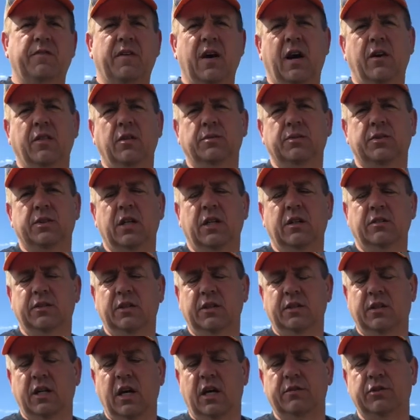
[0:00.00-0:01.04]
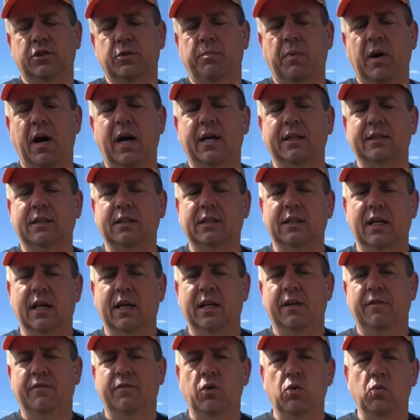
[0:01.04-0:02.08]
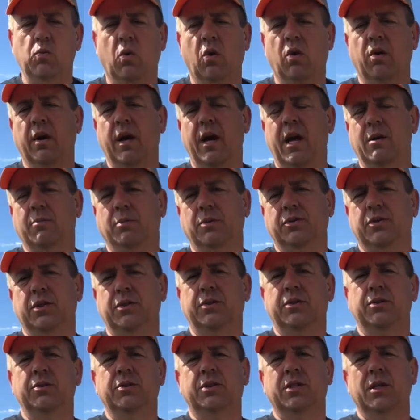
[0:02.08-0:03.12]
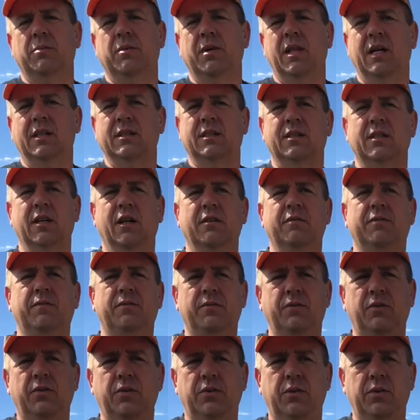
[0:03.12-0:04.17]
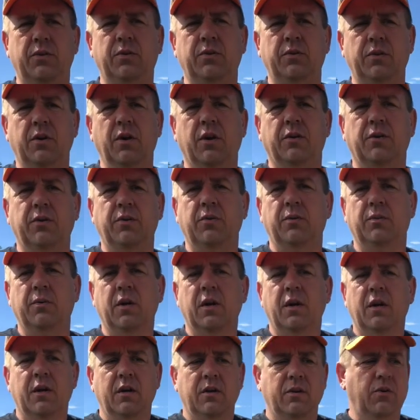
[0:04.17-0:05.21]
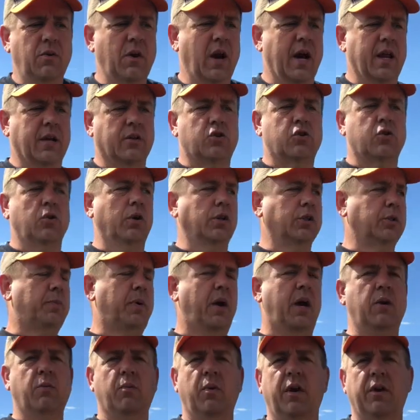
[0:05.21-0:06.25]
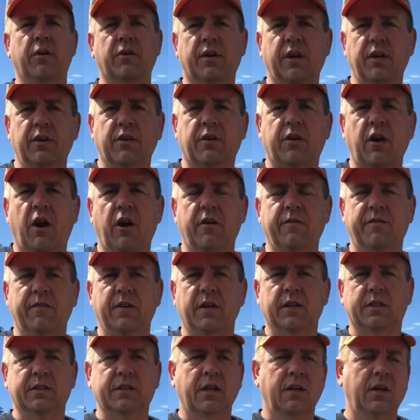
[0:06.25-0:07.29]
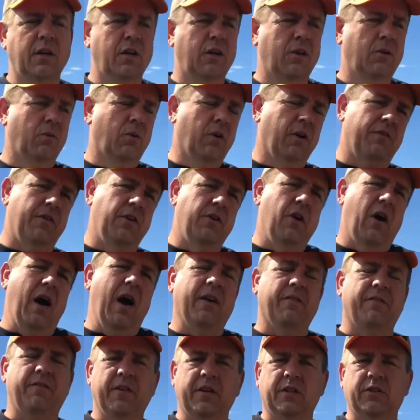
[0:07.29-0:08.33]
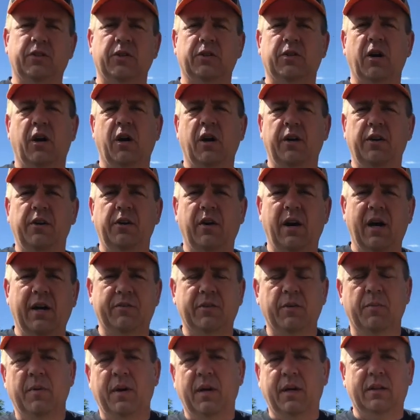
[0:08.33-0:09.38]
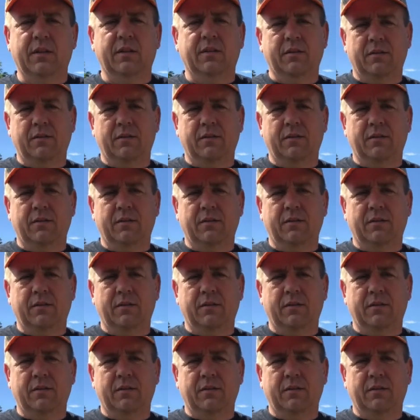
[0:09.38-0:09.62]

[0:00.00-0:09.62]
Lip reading: found themselves in tough spots. And if you weren't able to do some of that stuff, you had a choice: pay rent or get your car fixed. Well, if you know how to fix your car, you don't have to make,